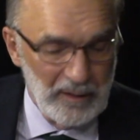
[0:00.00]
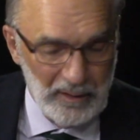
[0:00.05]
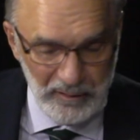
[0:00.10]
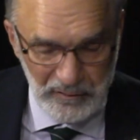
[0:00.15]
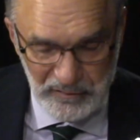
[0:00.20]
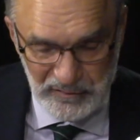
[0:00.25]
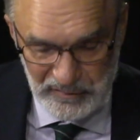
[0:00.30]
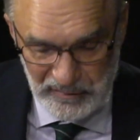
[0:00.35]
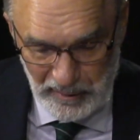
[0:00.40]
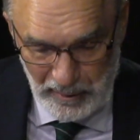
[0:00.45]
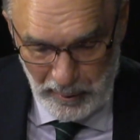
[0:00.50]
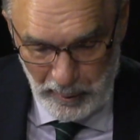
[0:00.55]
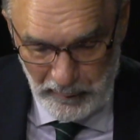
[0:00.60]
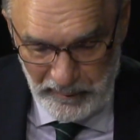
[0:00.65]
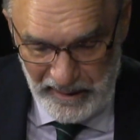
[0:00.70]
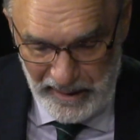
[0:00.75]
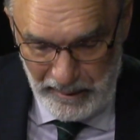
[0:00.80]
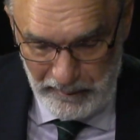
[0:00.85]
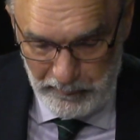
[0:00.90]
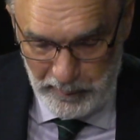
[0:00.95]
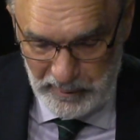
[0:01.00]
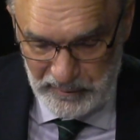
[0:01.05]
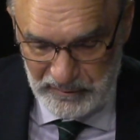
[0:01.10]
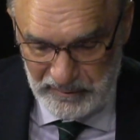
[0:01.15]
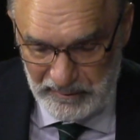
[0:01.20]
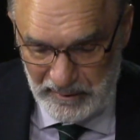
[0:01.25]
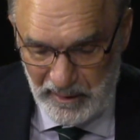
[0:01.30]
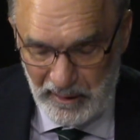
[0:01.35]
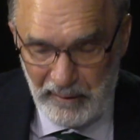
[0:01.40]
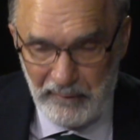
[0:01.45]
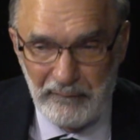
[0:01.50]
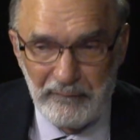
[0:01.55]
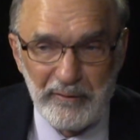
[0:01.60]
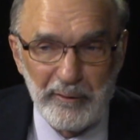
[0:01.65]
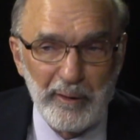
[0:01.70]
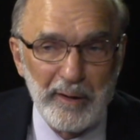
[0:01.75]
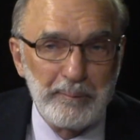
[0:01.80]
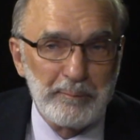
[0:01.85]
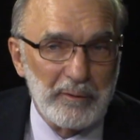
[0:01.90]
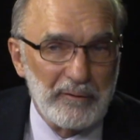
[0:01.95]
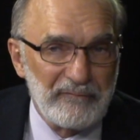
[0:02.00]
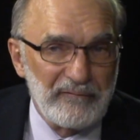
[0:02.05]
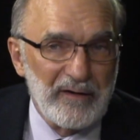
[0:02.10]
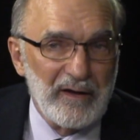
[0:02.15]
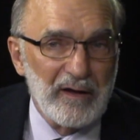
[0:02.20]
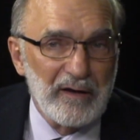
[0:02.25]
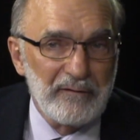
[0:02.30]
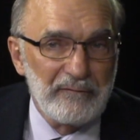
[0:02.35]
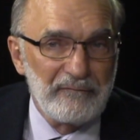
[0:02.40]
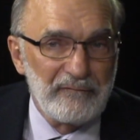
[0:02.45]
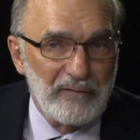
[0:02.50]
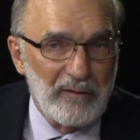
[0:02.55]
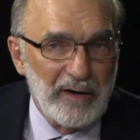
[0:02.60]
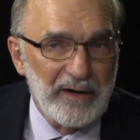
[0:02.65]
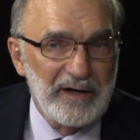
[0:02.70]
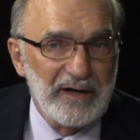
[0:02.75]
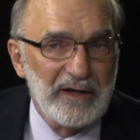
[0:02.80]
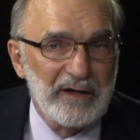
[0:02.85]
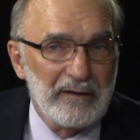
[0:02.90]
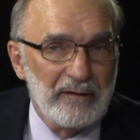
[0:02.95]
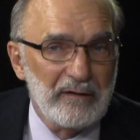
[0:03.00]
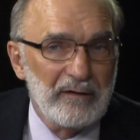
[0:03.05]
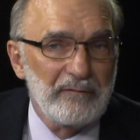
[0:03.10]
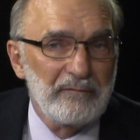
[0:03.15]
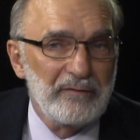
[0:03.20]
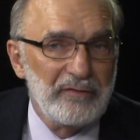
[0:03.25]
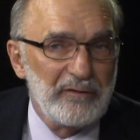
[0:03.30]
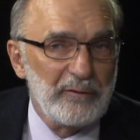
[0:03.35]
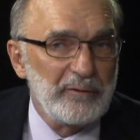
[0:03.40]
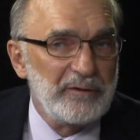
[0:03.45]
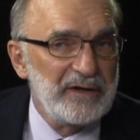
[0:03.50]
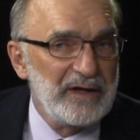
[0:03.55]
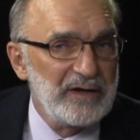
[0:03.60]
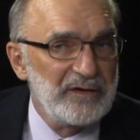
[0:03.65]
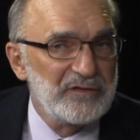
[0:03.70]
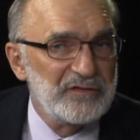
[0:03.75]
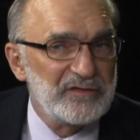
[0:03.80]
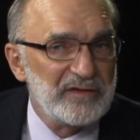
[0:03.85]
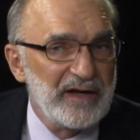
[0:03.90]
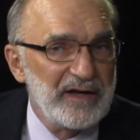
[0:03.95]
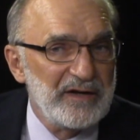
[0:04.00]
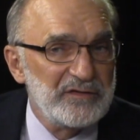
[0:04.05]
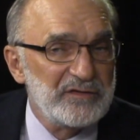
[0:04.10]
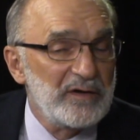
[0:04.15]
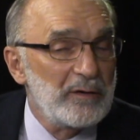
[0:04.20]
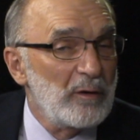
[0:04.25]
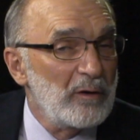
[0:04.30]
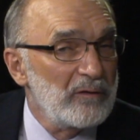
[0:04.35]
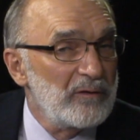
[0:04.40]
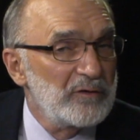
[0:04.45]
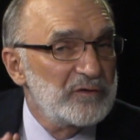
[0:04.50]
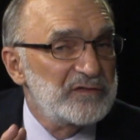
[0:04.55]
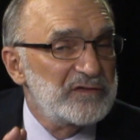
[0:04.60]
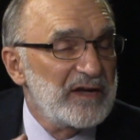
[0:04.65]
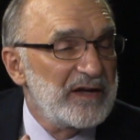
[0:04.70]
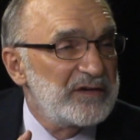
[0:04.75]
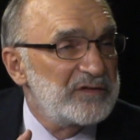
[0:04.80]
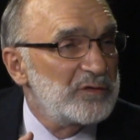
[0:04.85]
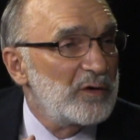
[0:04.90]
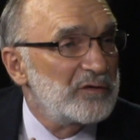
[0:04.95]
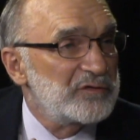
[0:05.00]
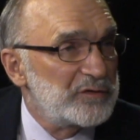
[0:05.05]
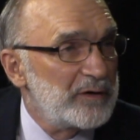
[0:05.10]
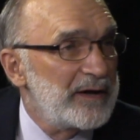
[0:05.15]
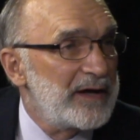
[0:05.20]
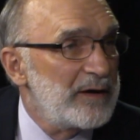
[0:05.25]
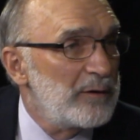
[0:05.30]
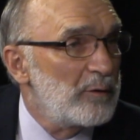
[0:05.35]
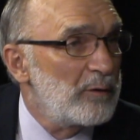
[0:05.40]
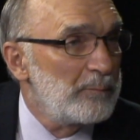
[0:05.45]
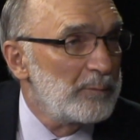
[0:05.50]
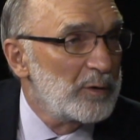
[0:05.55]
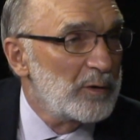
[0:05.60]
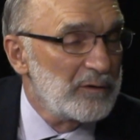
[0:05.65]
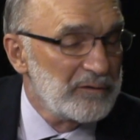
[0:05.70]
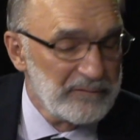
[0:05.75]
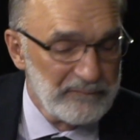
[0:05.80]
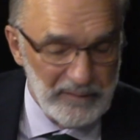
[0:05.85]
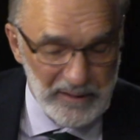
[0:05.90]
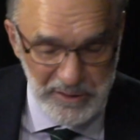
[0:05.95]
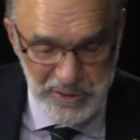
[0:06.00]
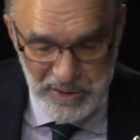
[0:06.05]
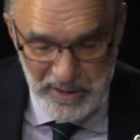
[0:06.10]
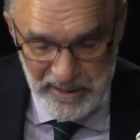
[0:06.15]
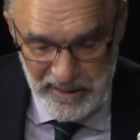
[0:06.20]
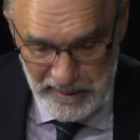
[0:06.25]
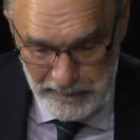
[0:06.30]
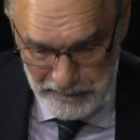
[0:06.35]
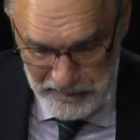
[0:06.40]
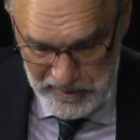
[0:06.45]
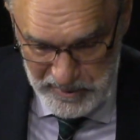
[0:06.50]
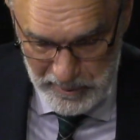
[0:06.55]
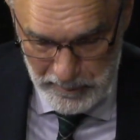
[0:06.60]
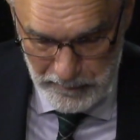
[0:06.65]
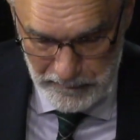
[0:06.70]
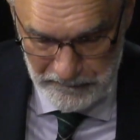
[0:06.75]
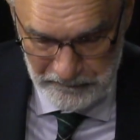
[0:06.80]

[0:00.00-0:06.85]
So that was a very profound finding. 13 states, and all those states also had home cultivation in them too.